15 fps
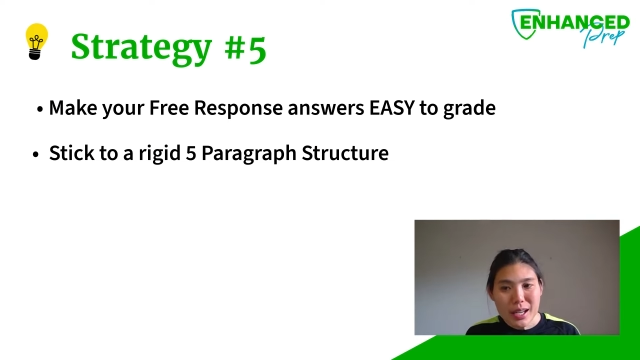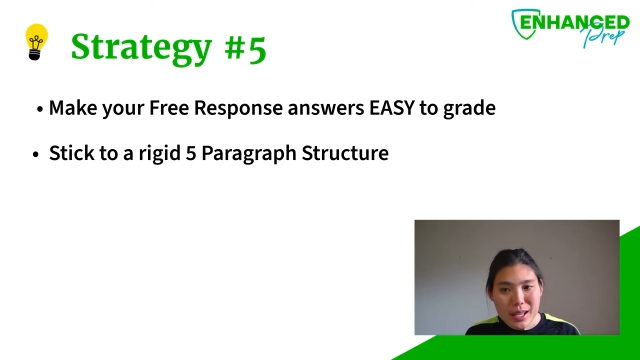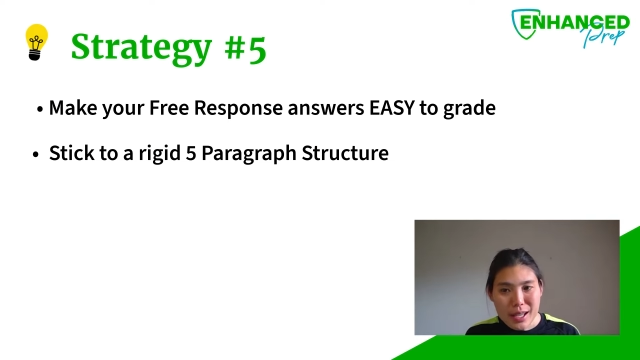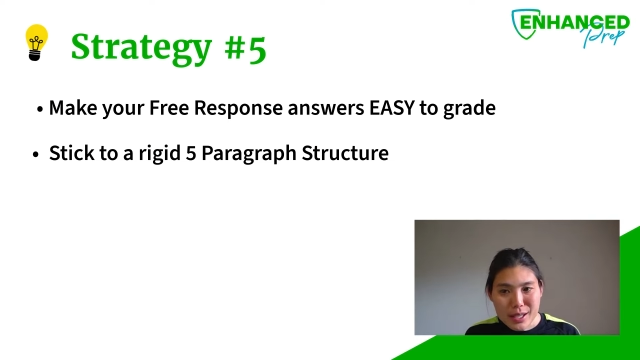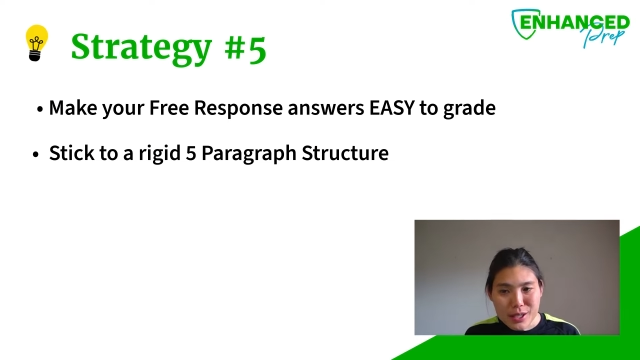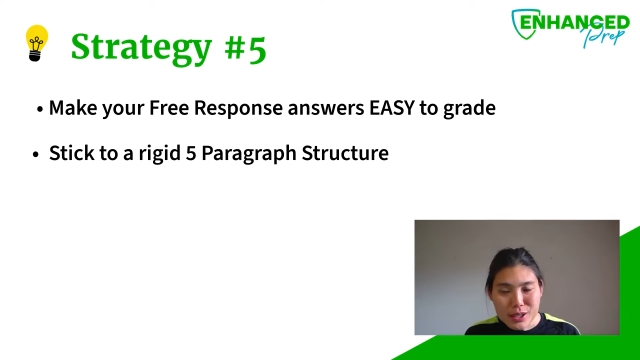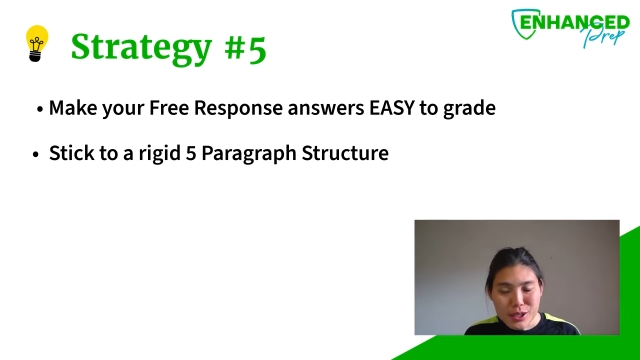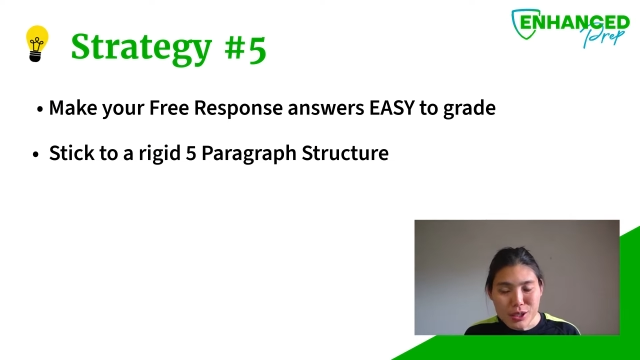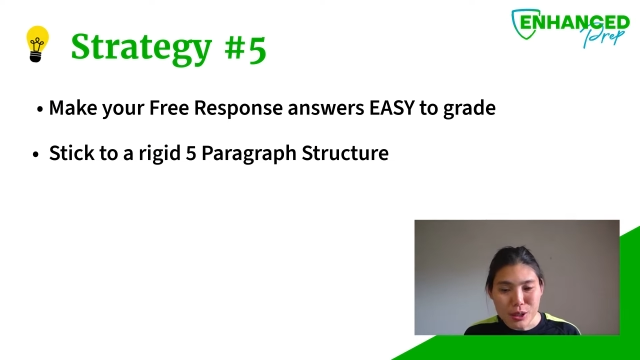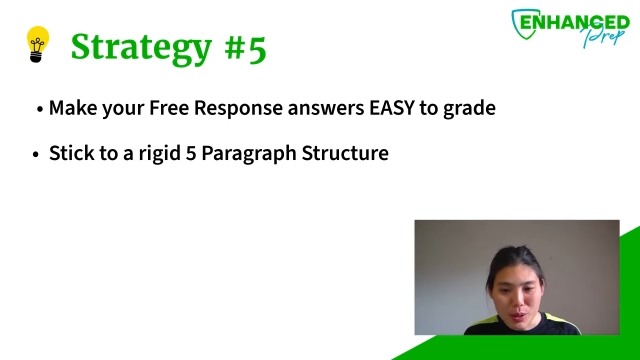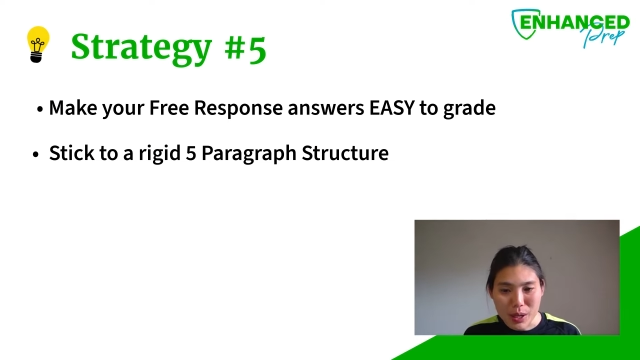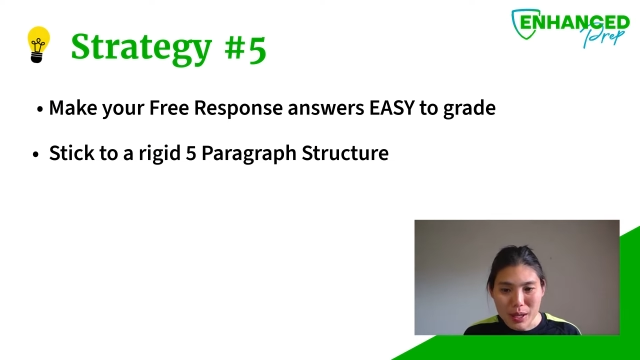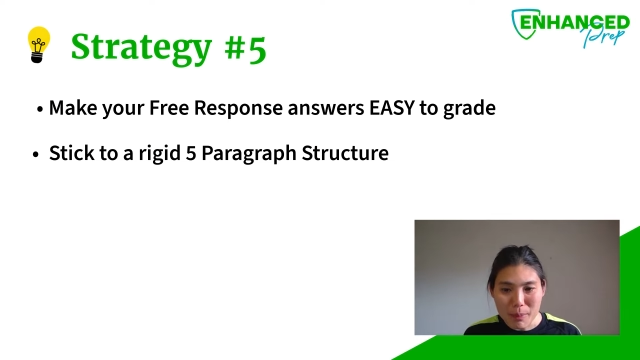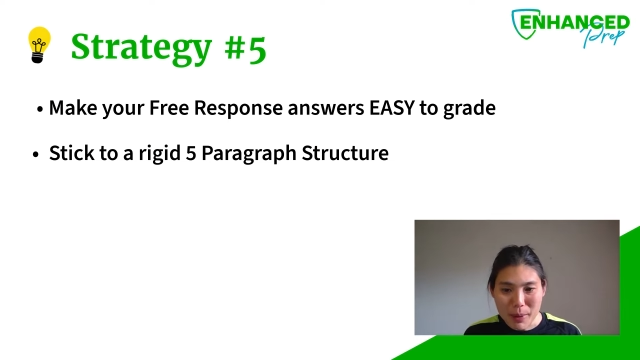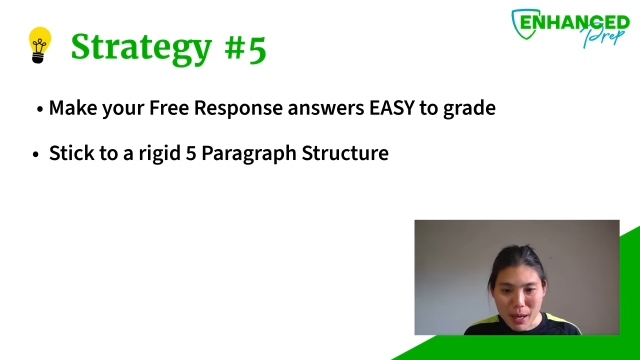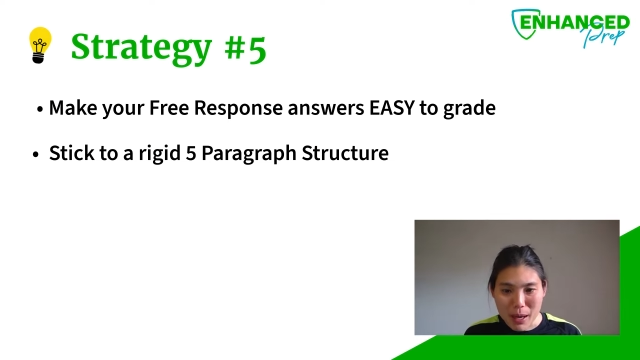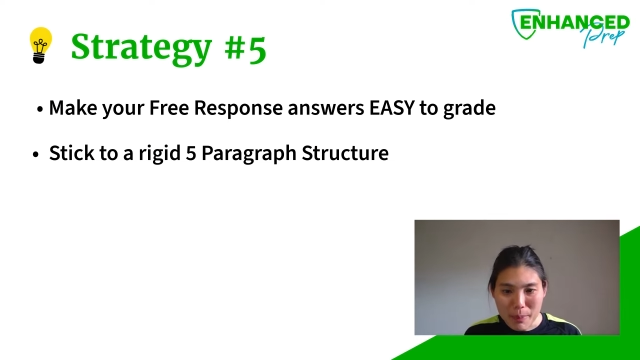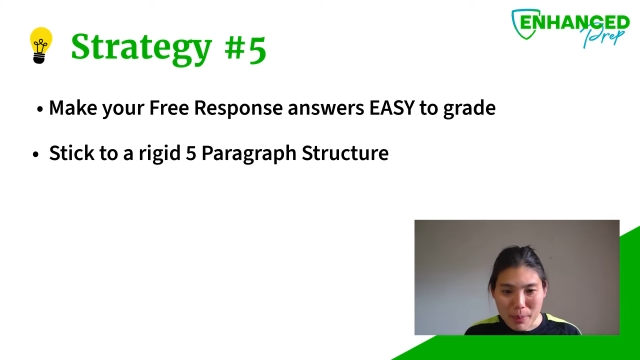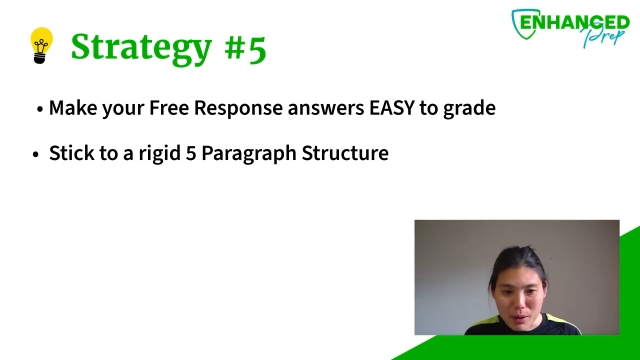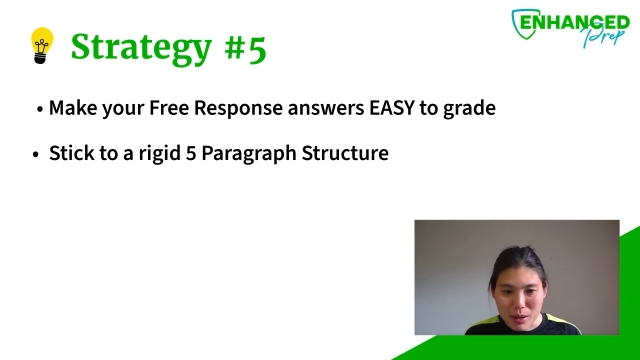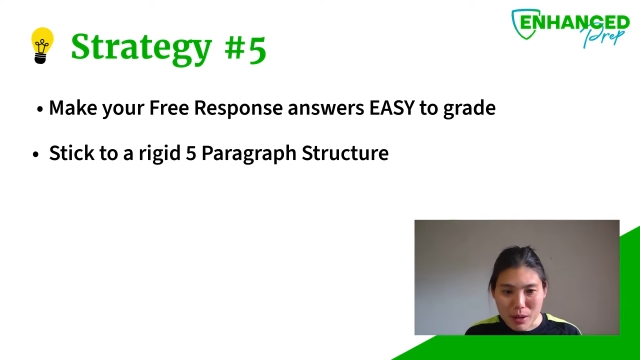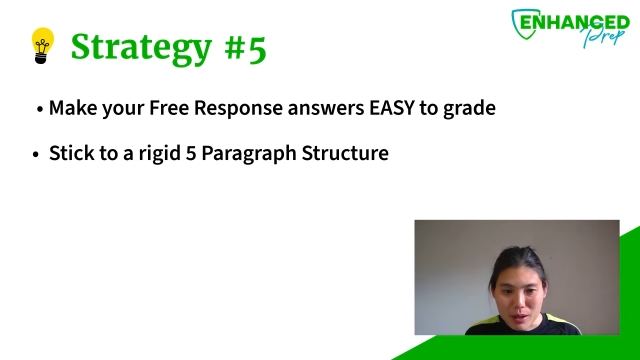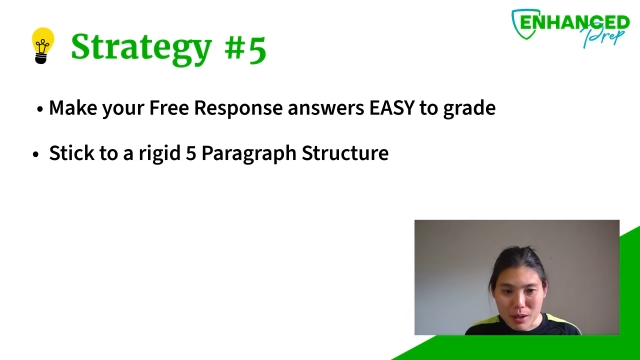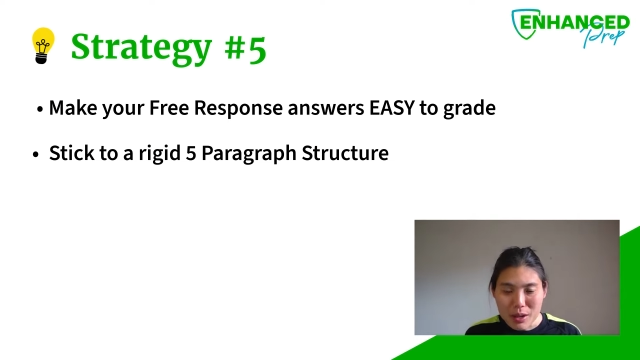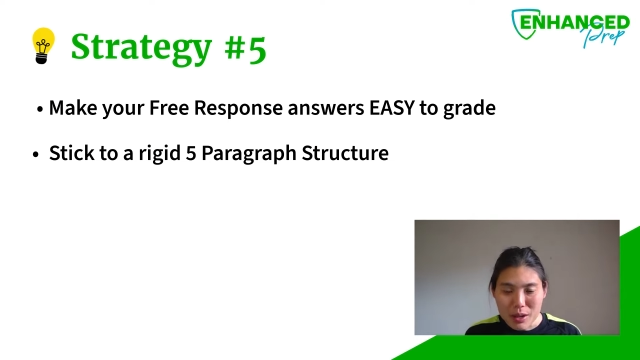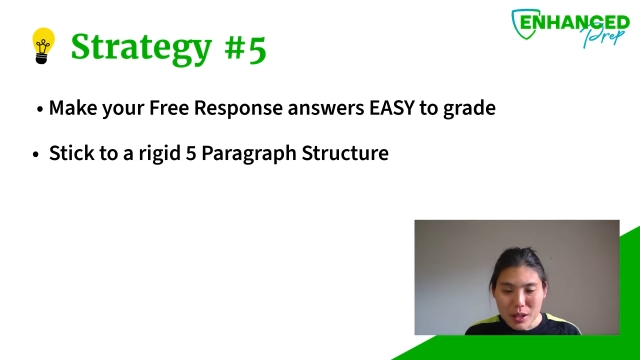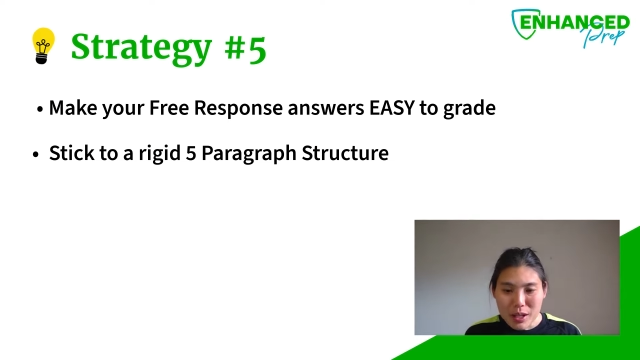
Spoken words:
is to grade a paper,